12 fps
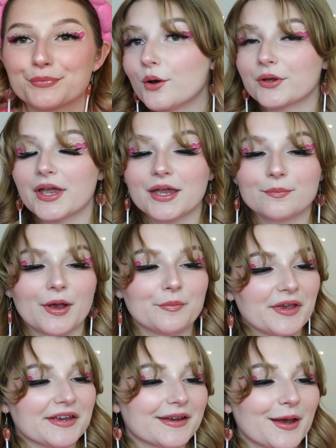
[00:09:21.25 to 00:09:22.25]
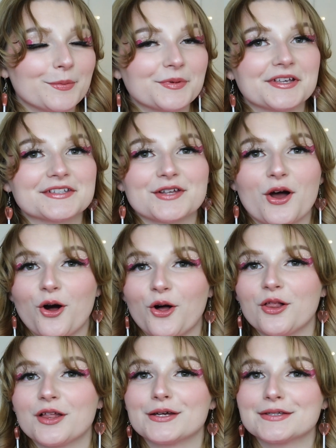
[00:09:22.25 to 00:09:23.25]
Okay, my makeup is
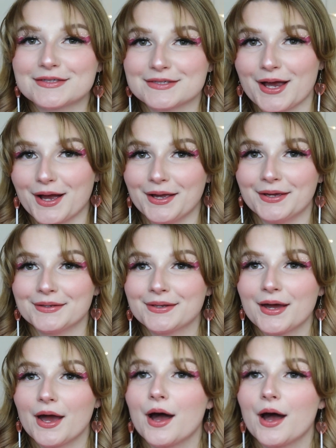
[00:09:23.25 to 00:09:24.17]
all done.